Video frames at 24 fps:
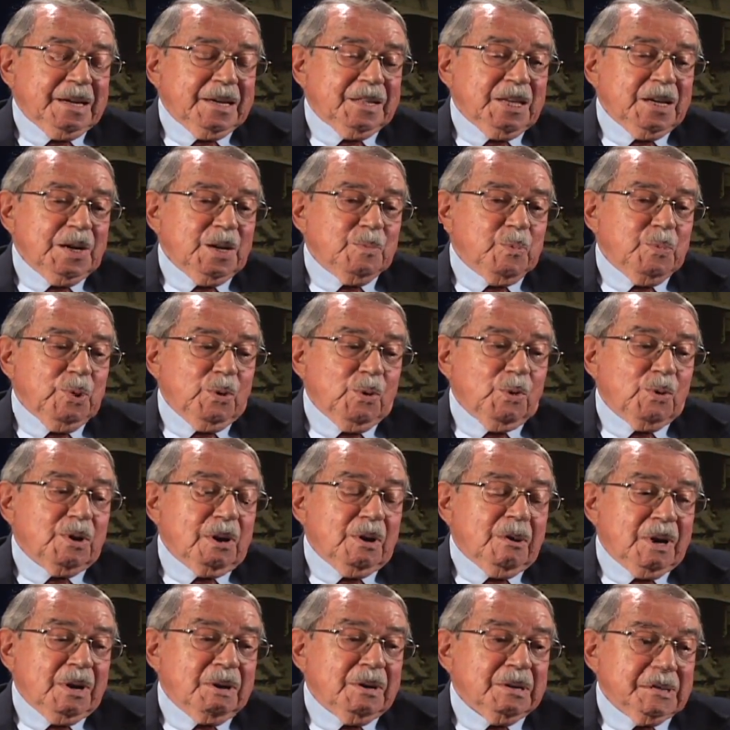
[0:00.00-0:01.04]
I think
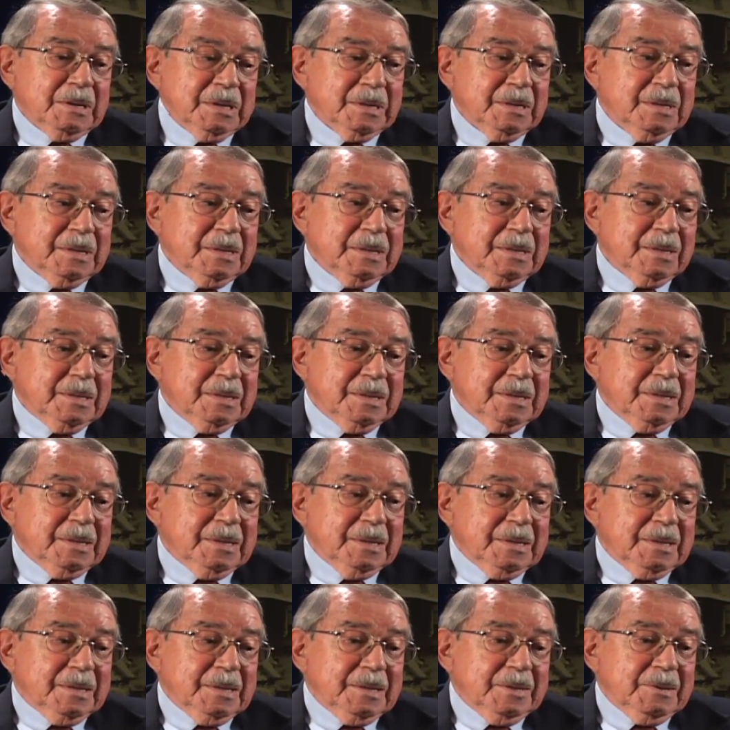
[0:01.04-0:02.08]
Brokaw
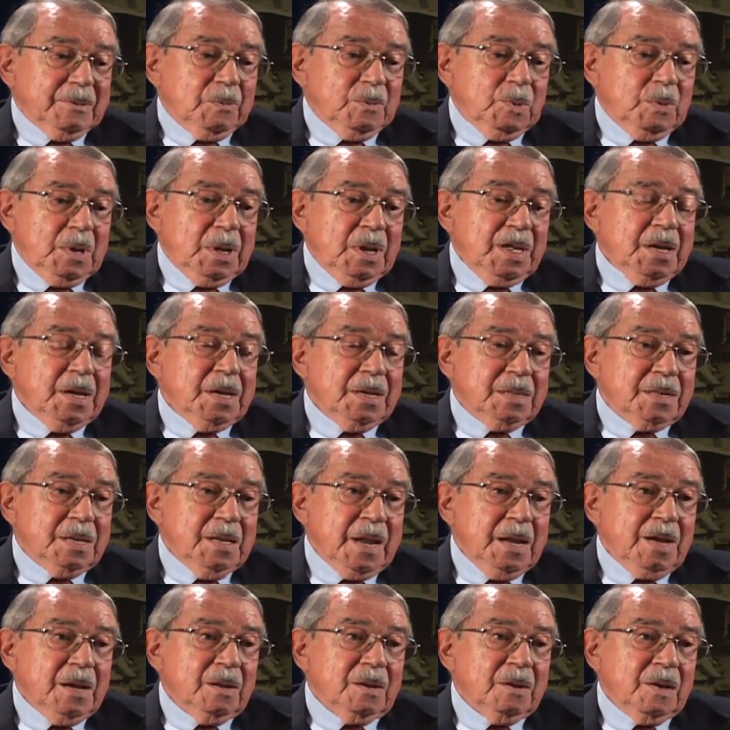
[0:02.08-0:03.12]
really hit the
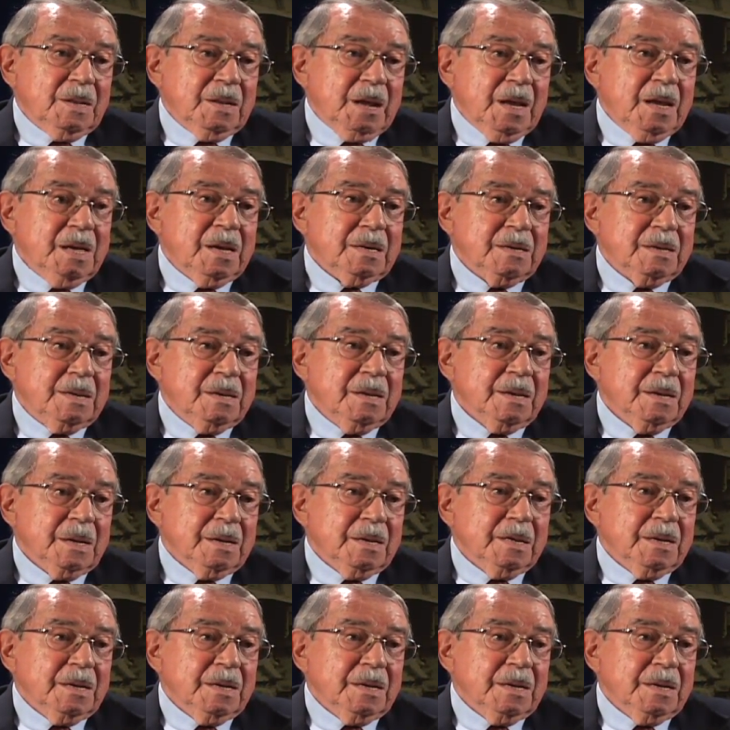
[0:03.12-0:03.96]
nail on the head